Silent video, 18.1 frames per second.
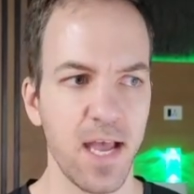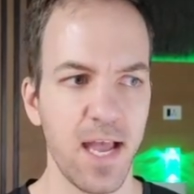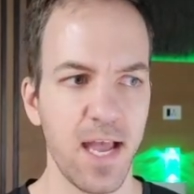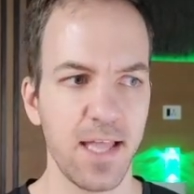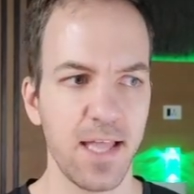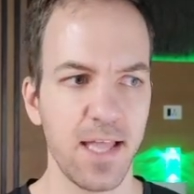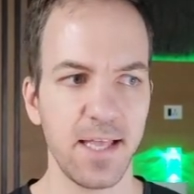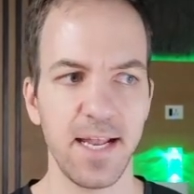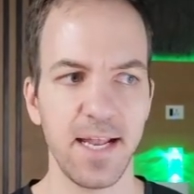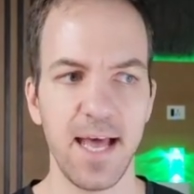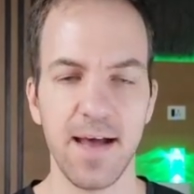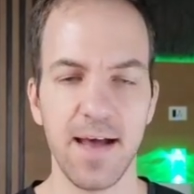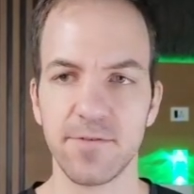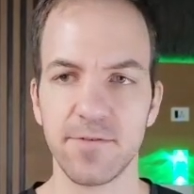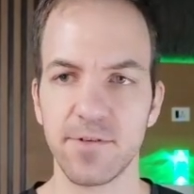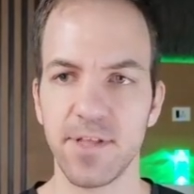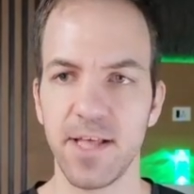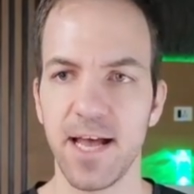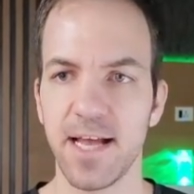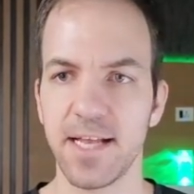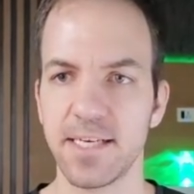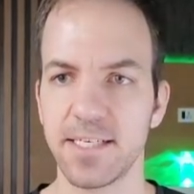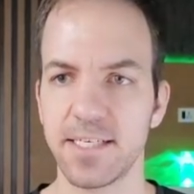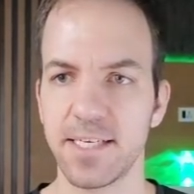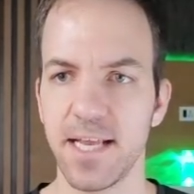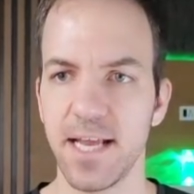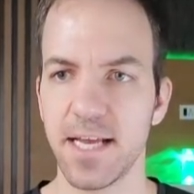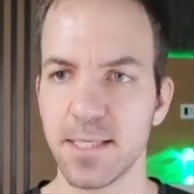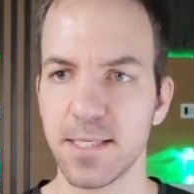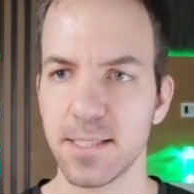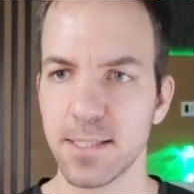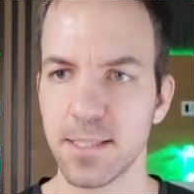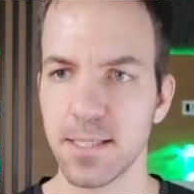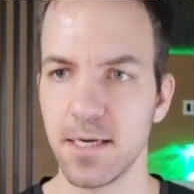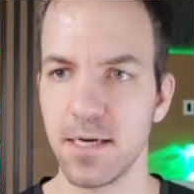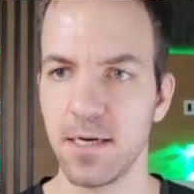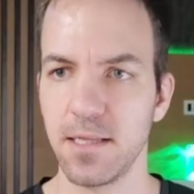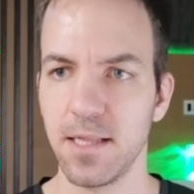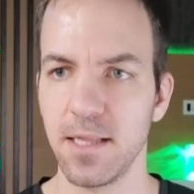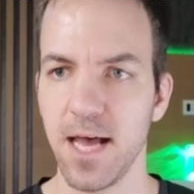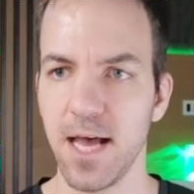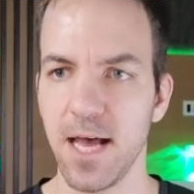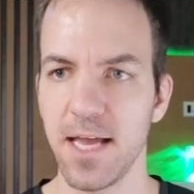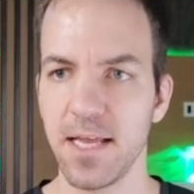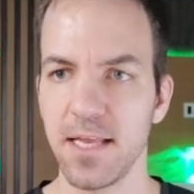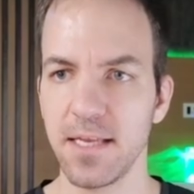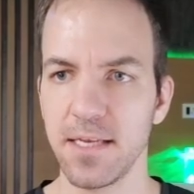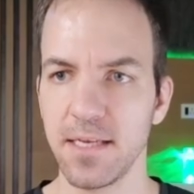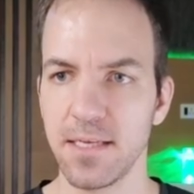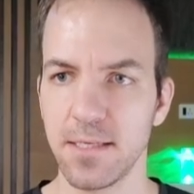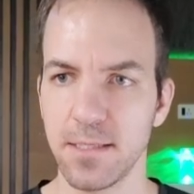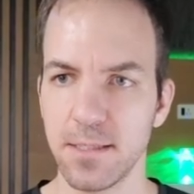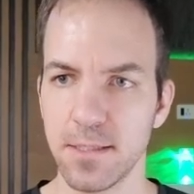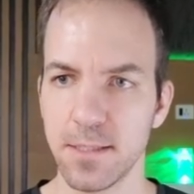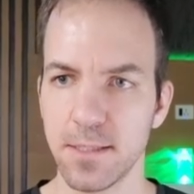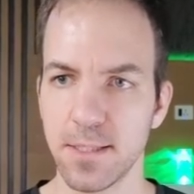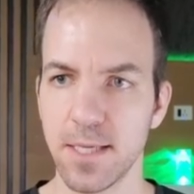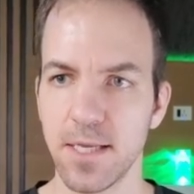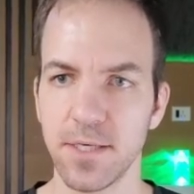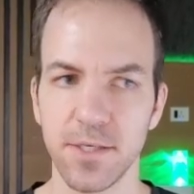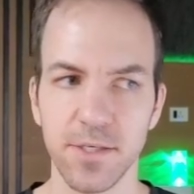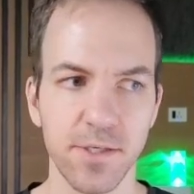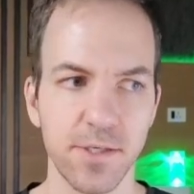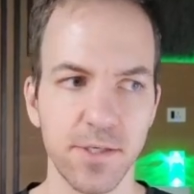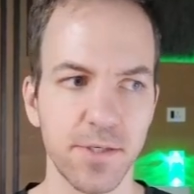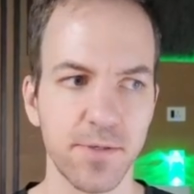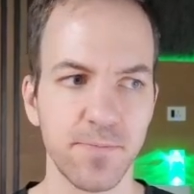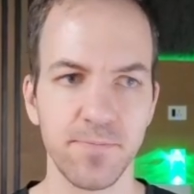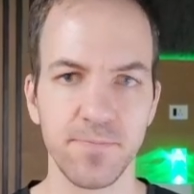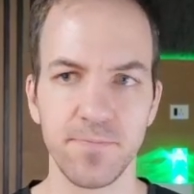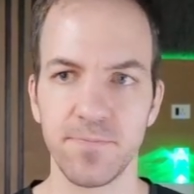And then after that, text align, center,